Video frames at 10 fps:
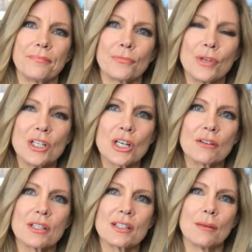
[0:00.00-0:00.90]
reach
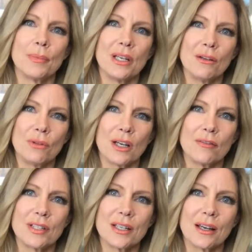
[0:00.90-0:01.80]
out to somebody you
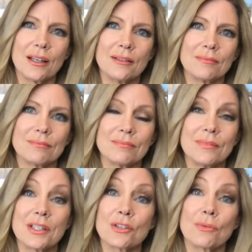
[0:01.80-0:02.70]
love tonight
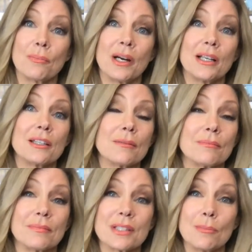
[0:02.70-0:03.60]
and just remind
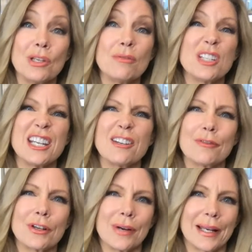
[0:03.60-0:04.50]
them, somebody you've taken
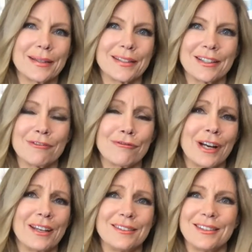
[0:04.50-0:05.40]
for granted, a
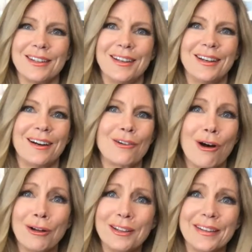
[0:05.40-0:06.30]
friend, a
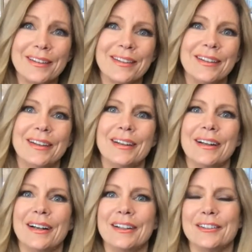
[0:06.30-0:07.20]
colleague,
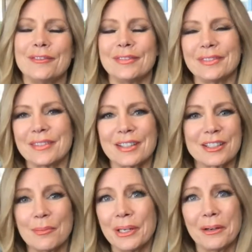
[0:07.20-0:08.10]

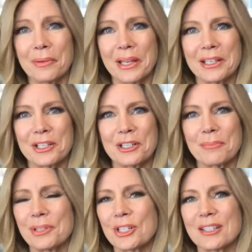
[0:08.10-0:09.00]
somebody in a
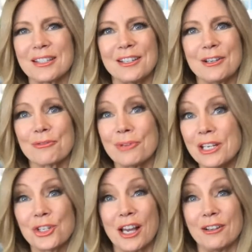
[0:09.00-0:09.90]
relationship, just
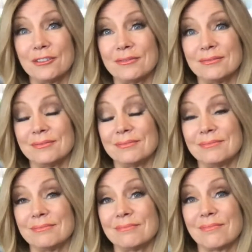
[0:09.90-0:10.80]
reach out
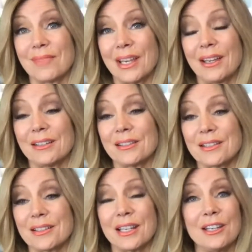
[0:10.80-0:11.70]

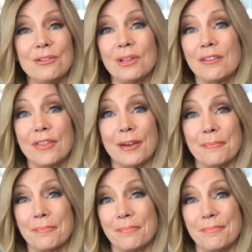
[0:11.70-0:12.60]
and say you love them,